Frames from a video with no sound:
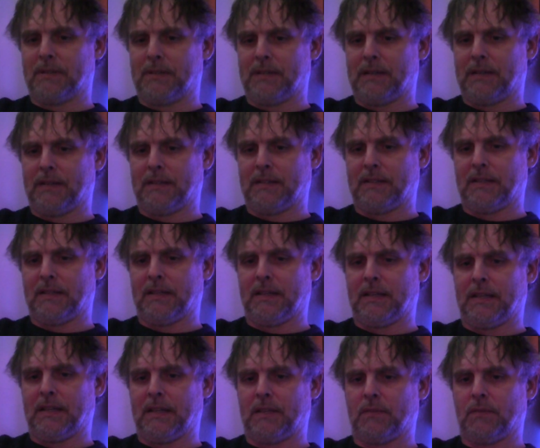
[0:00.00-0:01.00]
that's
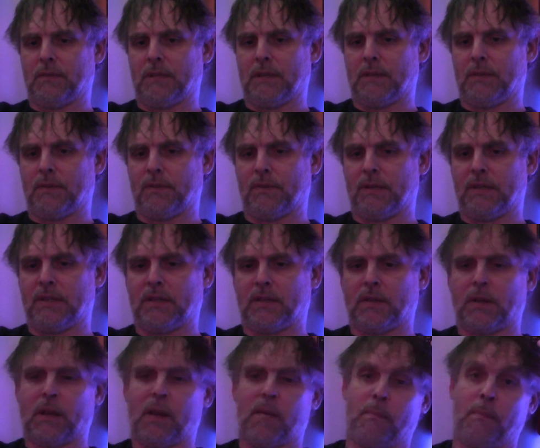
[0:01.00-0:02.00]
one that was released
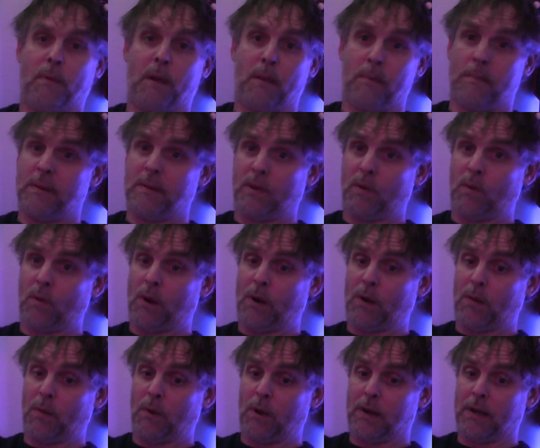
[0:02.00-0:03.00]
quite
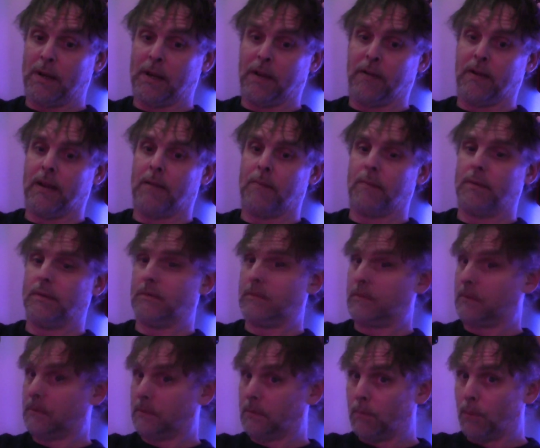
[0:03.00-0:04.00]
a while ago now, but
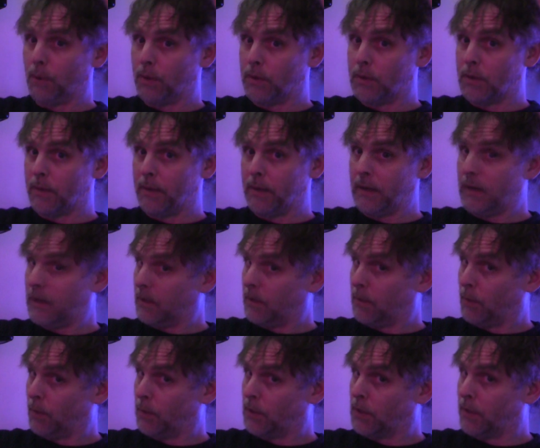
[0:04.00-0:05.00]
more's coming,
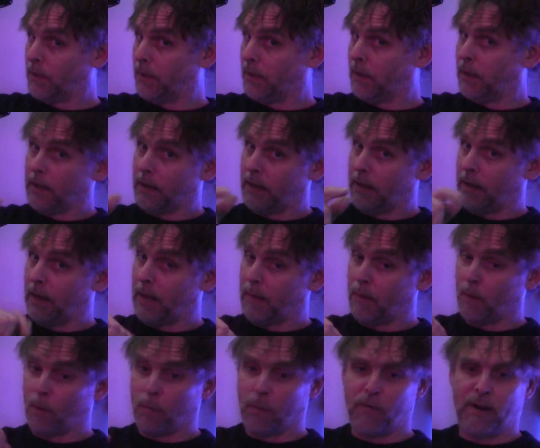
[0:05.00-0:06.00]
your name
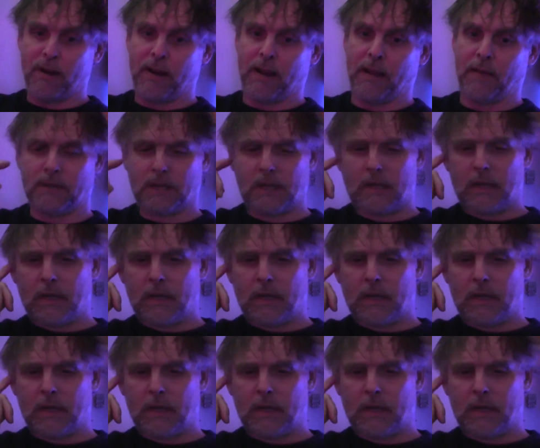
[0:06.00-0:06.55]
will be read out.